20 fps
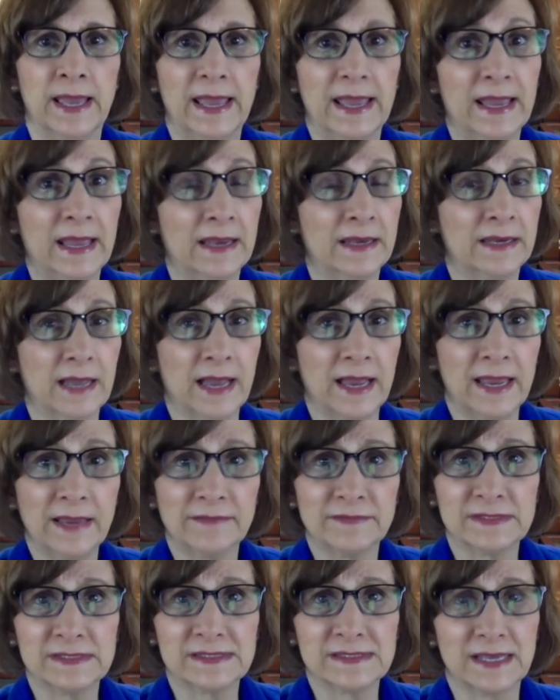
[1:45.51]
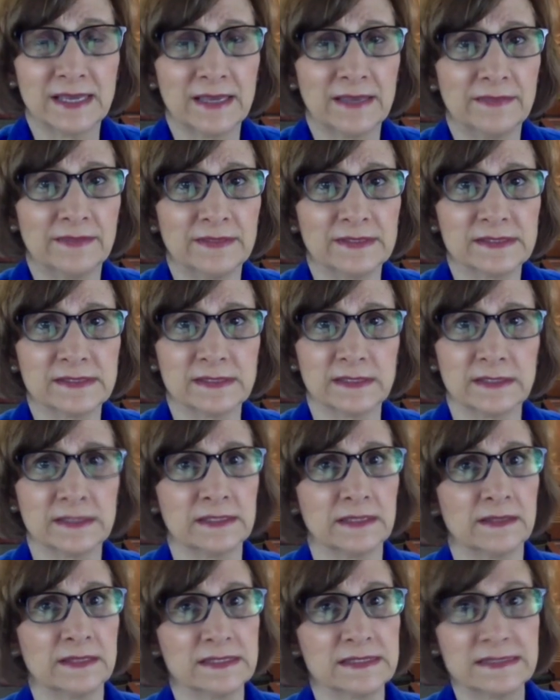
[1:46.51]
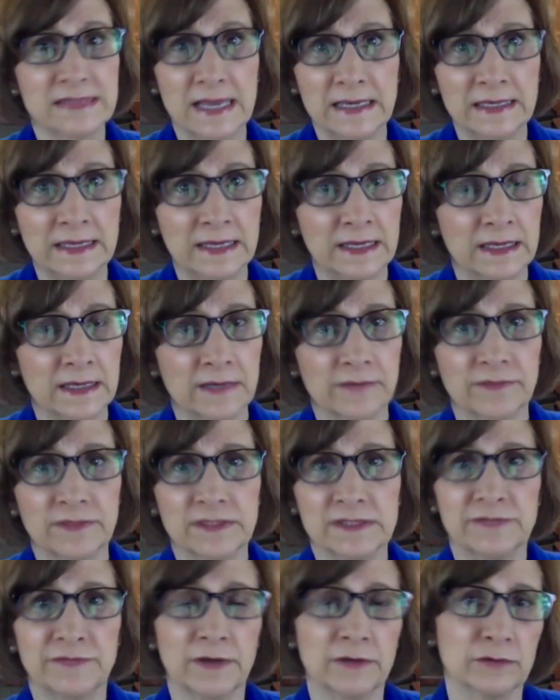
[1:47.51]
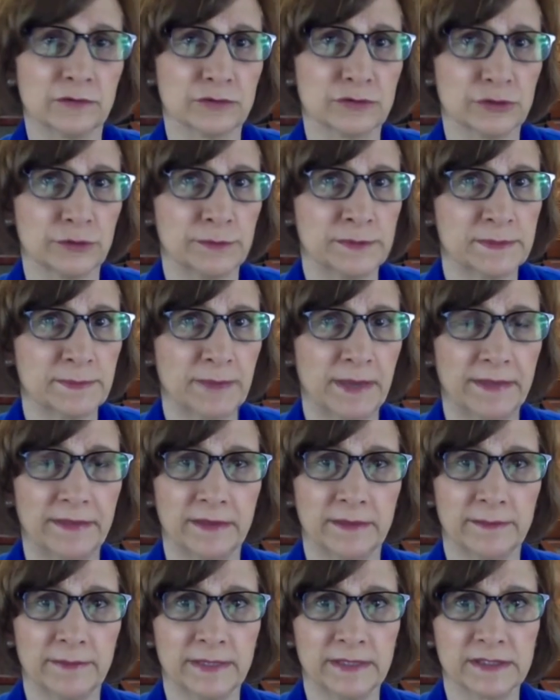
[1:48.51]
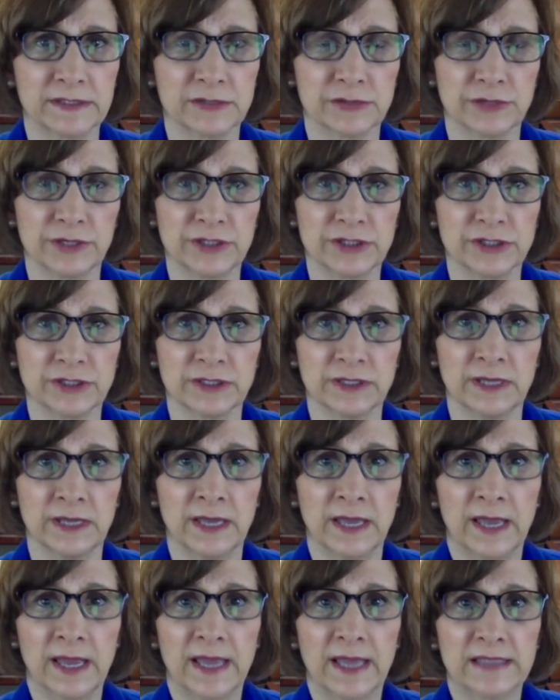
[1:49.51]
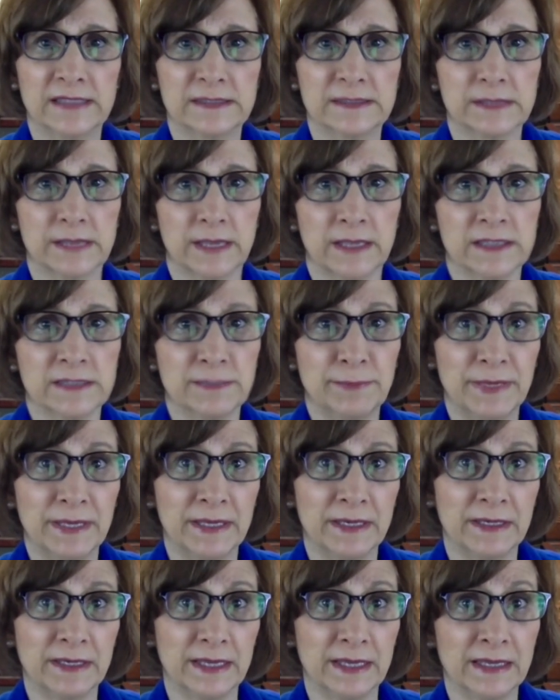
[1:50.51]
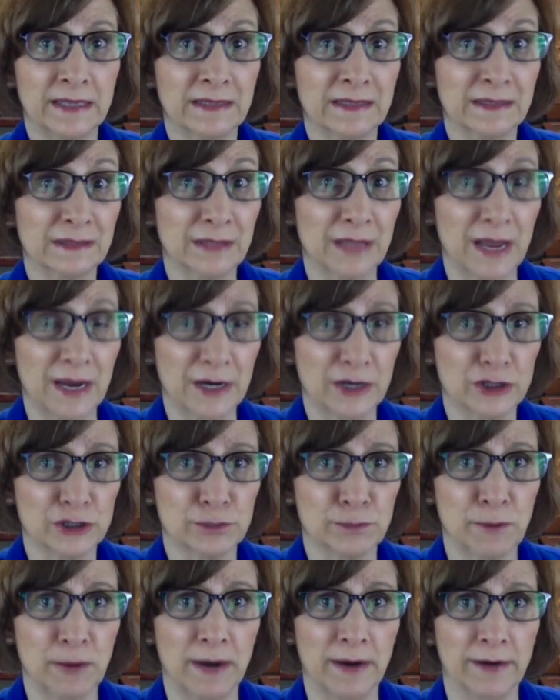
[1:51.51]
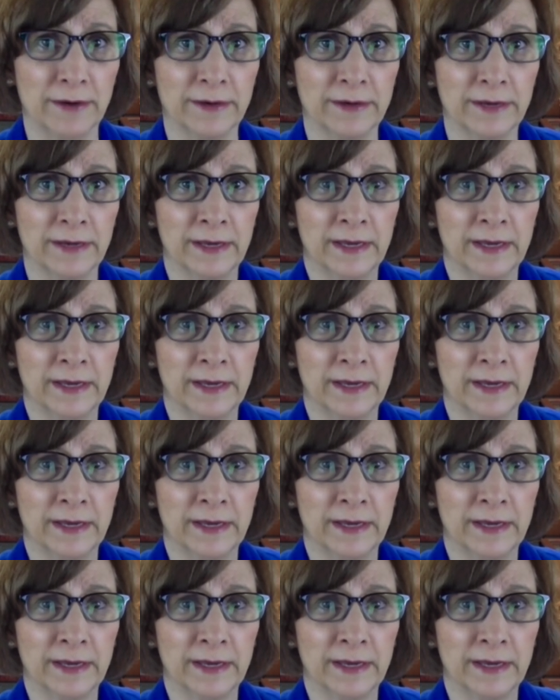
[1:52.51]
And I have to say, this the sending in of these federal troops by the administration has, has been in large part